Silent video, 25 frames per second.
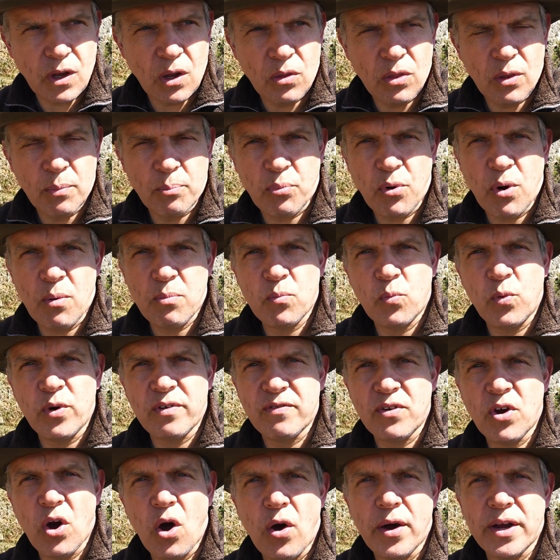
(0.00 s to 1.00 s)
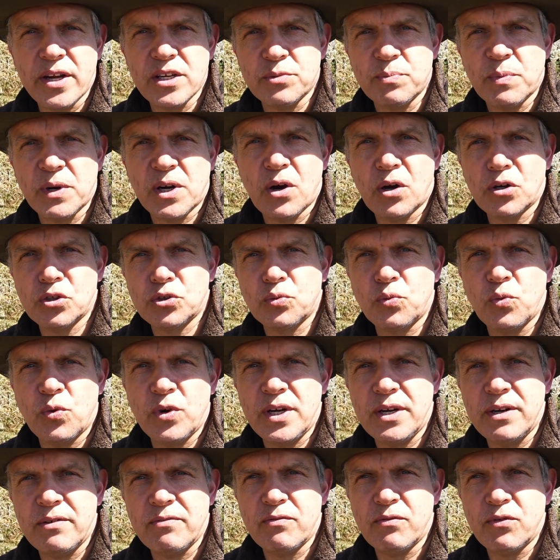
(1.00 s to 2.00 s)
the problem we've got is because
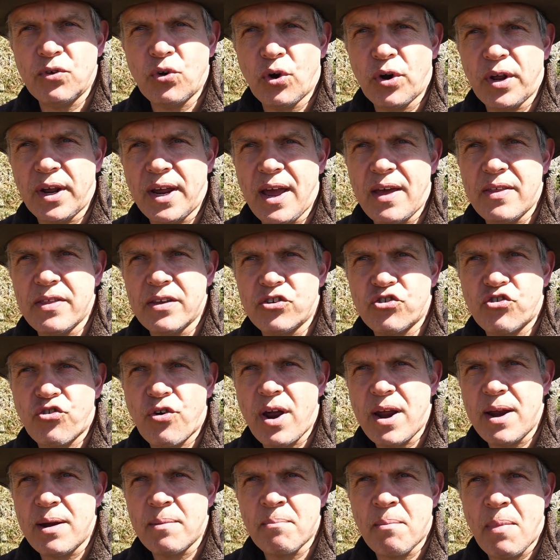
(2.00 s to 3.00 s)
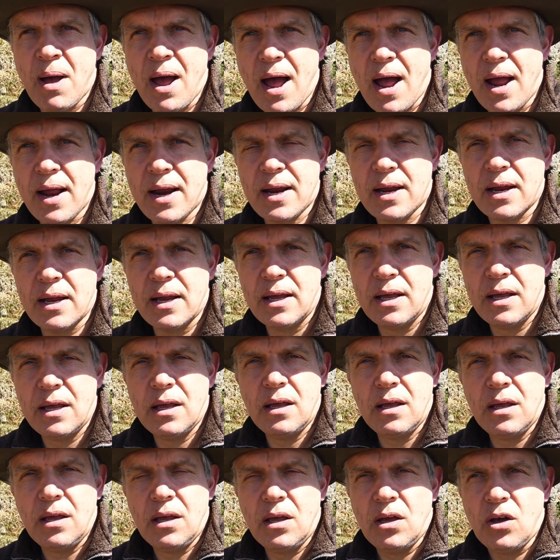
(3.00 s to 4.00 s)
we've got to get the train back
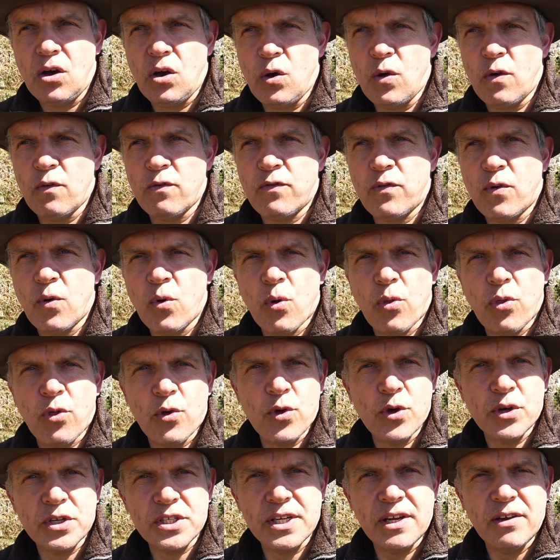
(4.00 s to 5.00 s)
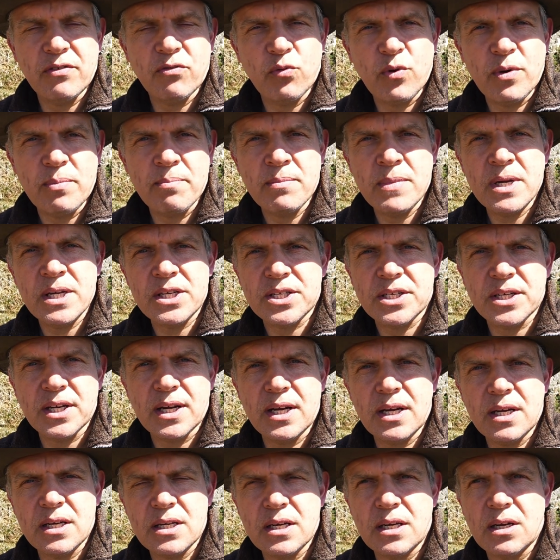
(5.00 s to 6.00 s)
at 4:30. If we miss
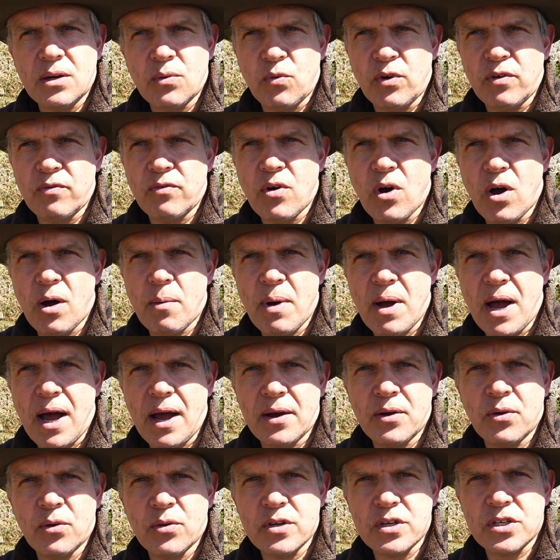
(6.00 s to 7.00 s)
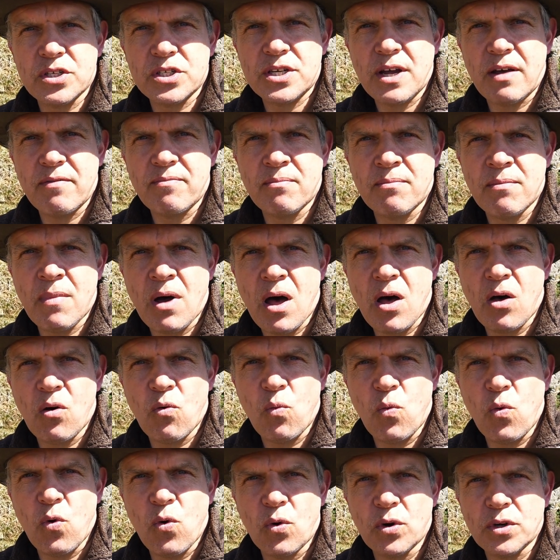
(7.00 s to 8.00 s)
it, we've got about another 7 mile
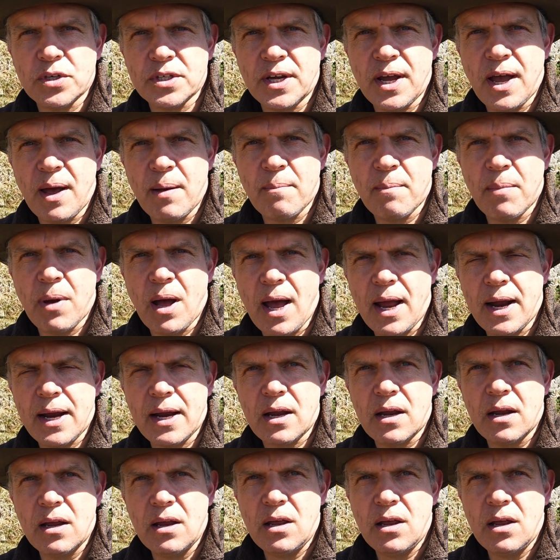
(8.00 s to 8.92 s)
walk to get back